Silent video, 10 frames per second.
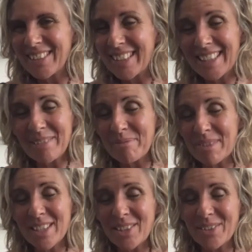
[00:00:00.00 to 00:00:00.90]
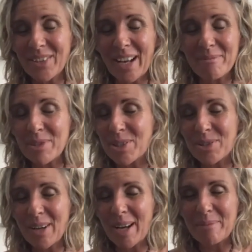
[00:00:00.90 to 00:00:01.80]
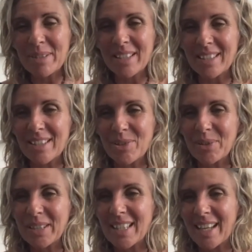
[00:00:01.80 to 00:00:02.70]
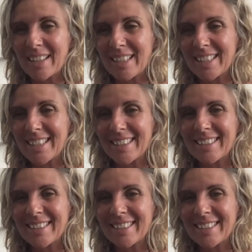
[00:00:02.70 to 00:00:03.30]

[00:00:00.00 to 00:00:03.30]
really am so happy and so excited.